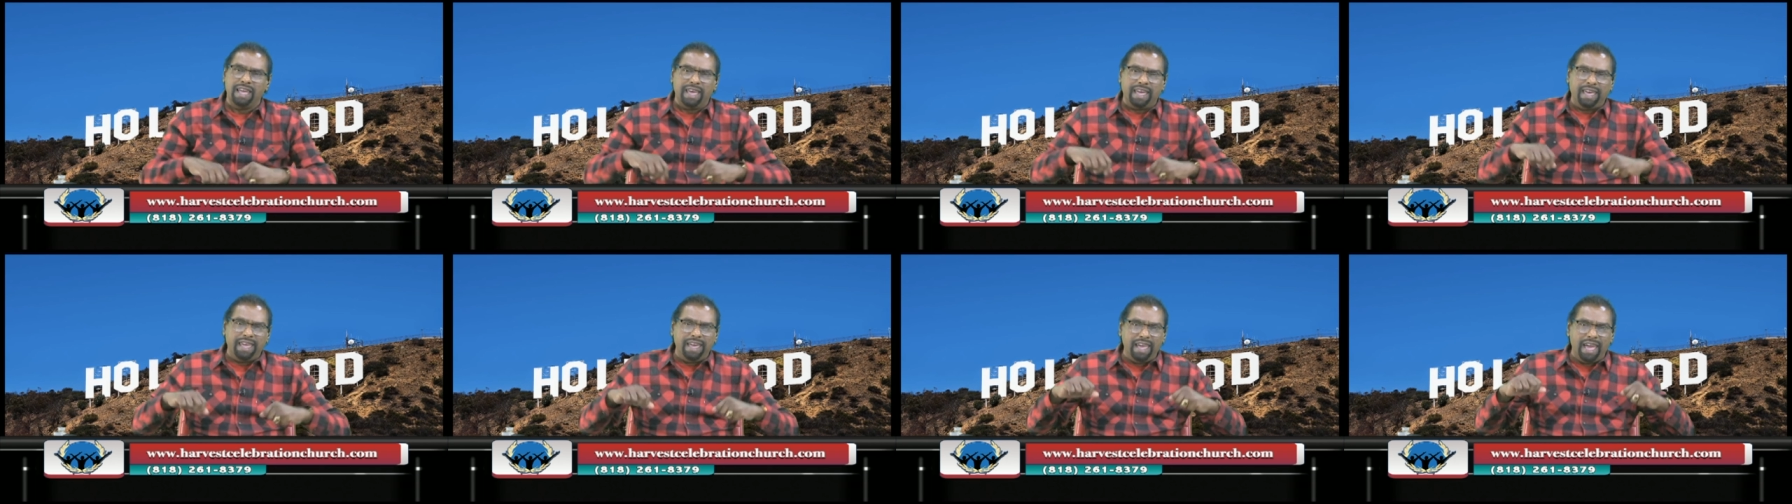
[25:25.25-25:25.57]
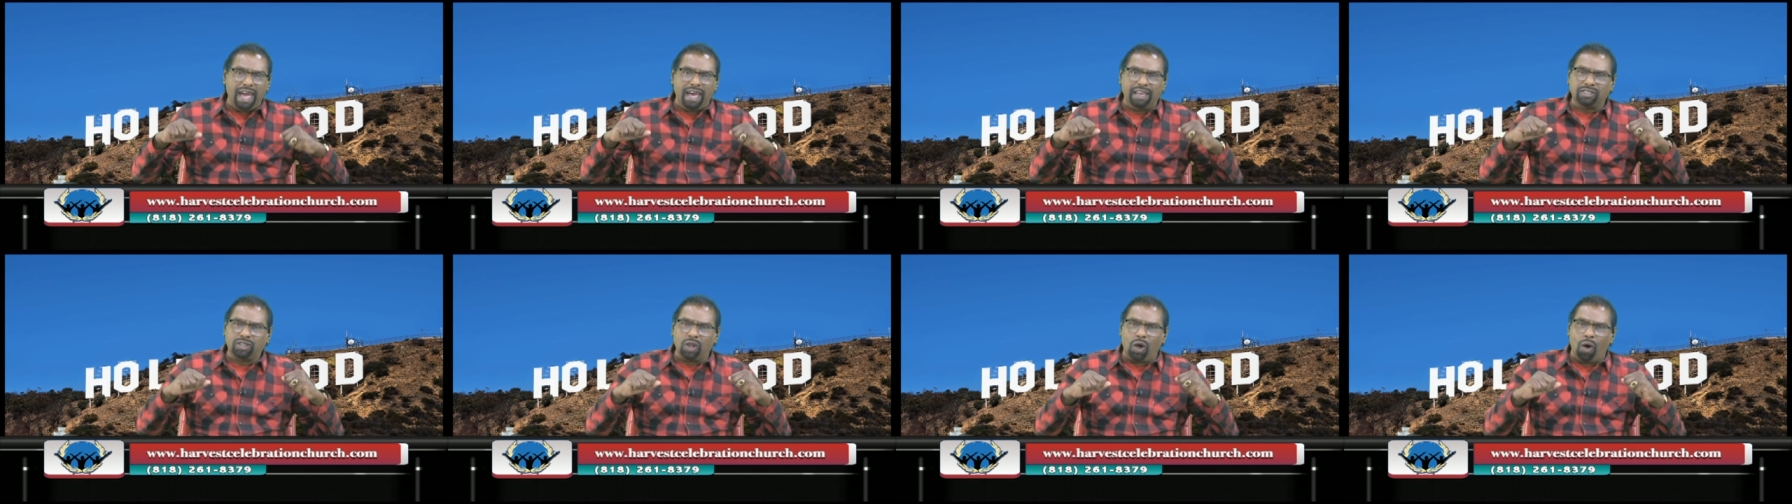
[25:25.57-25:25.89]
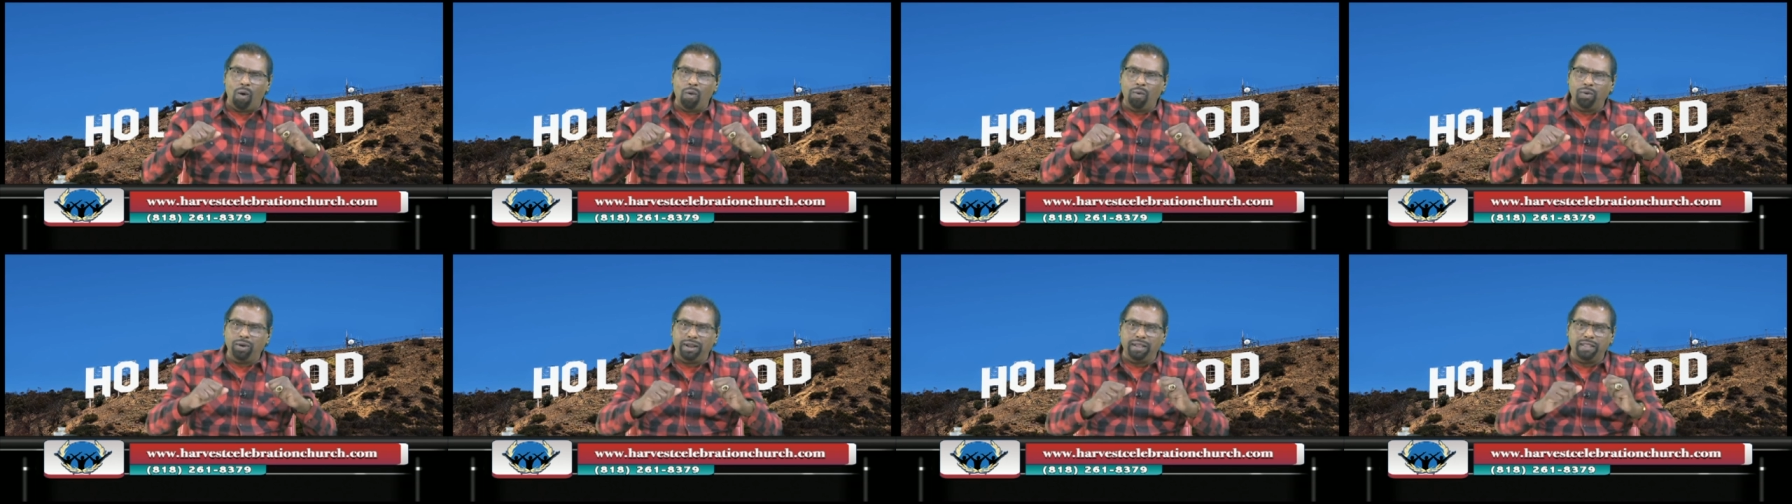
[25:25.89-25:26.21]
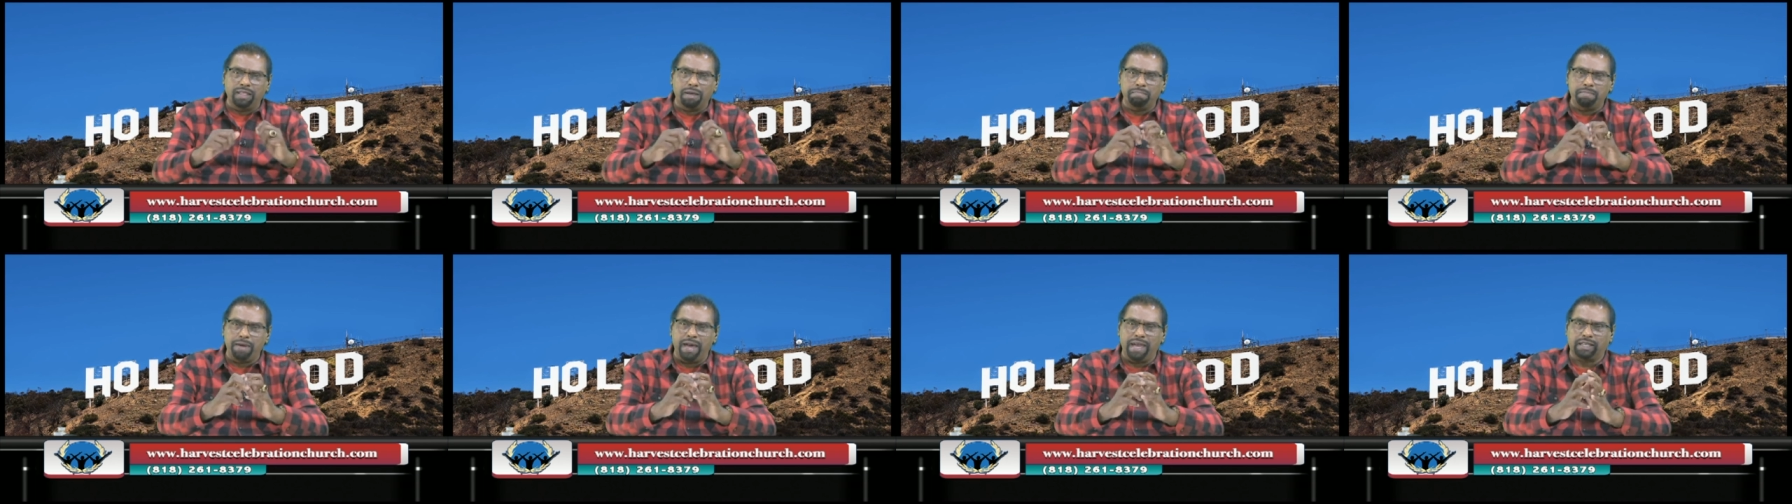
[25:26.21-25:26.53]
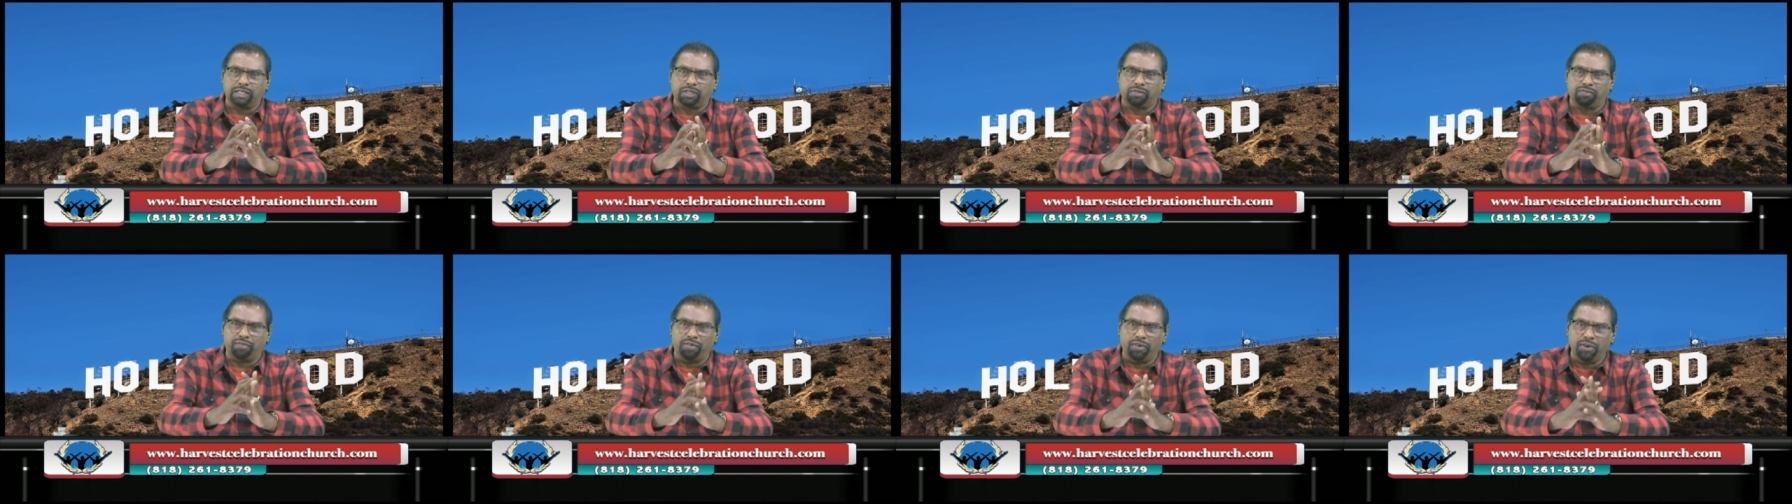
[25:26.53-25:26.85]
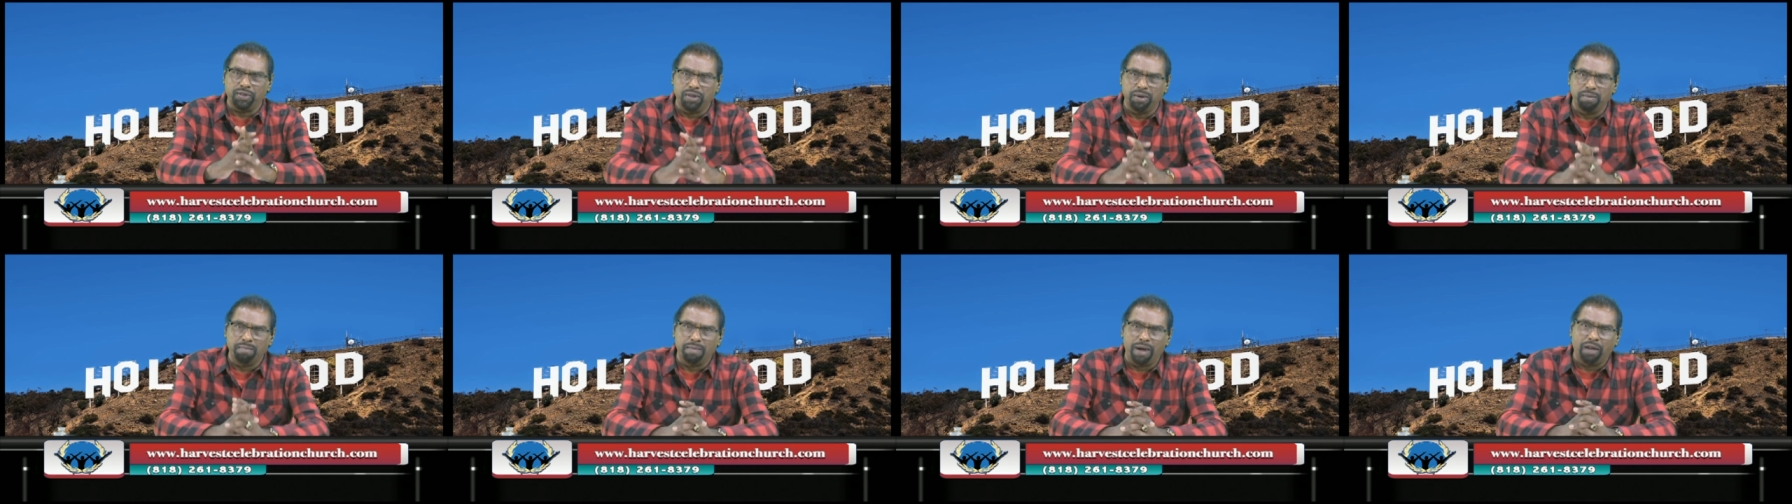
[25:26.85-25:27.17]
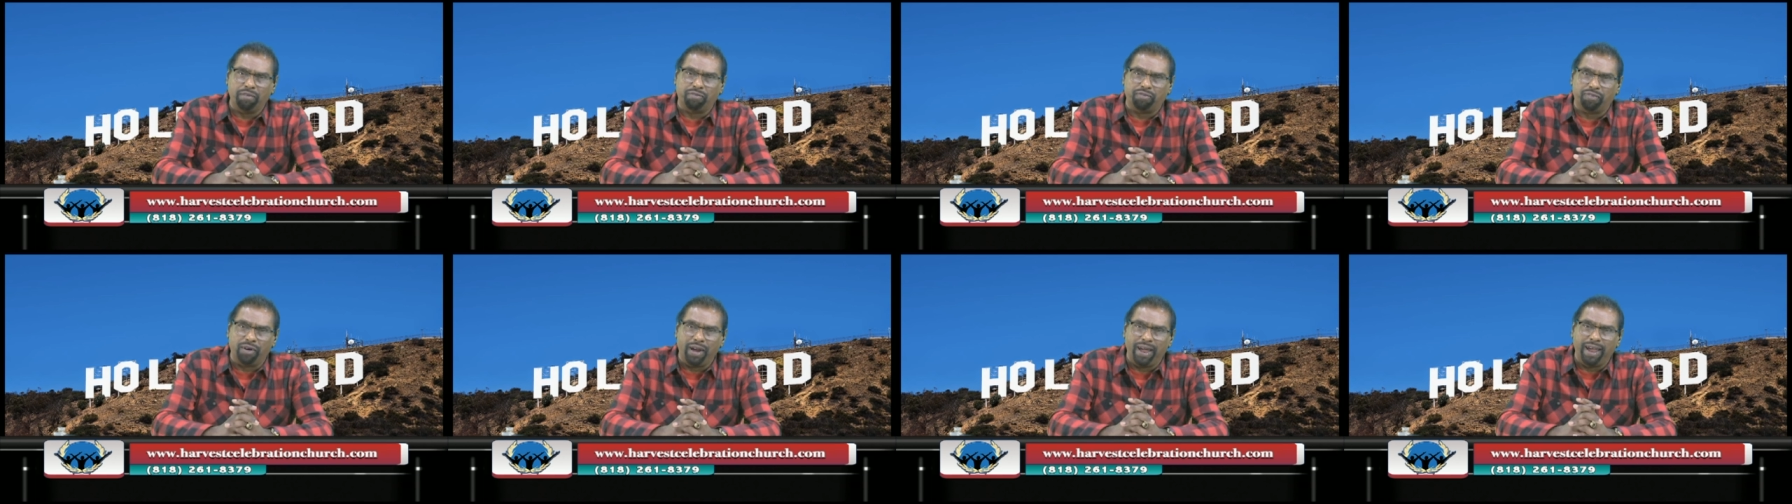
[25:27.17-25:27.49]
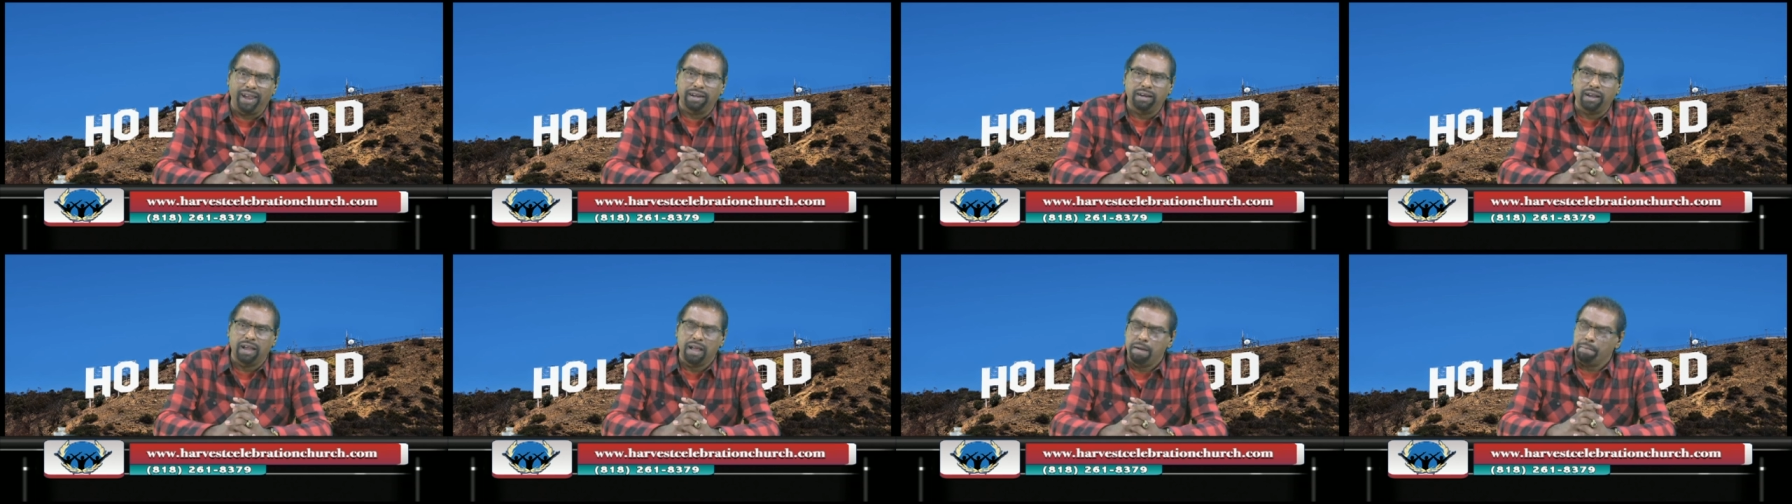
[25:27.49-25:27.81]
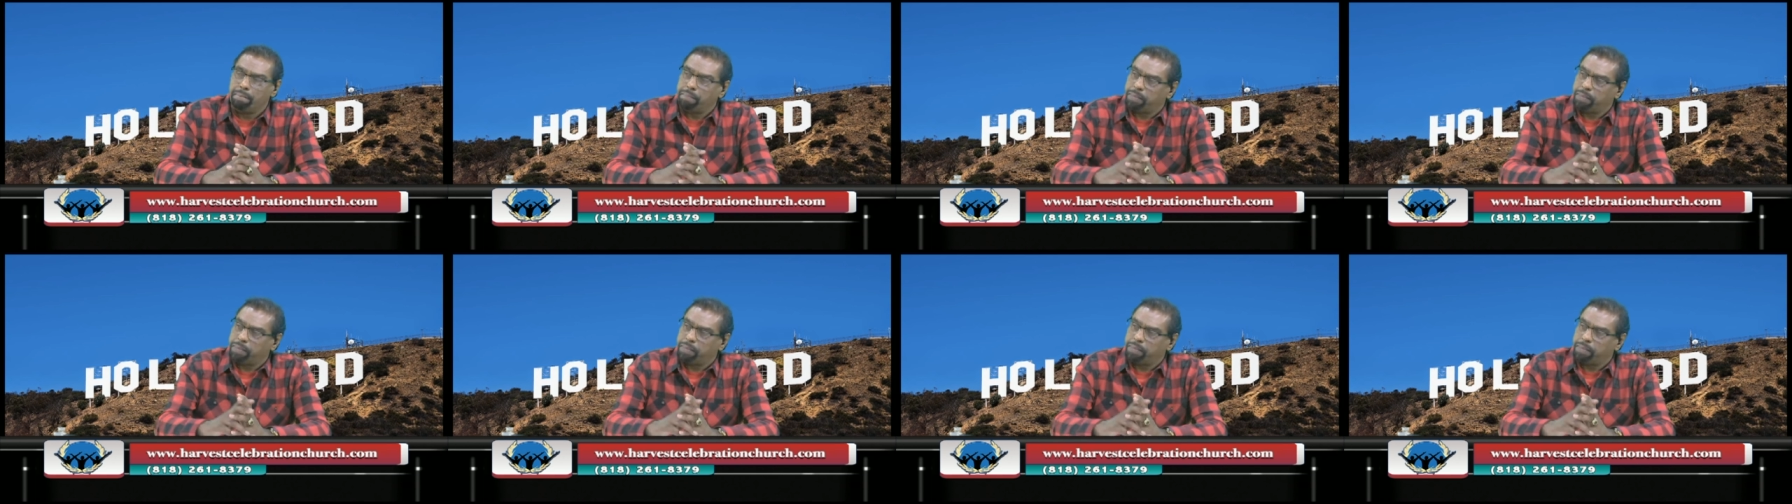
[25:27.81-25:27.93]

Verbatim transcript: He has only the best for you, my friend.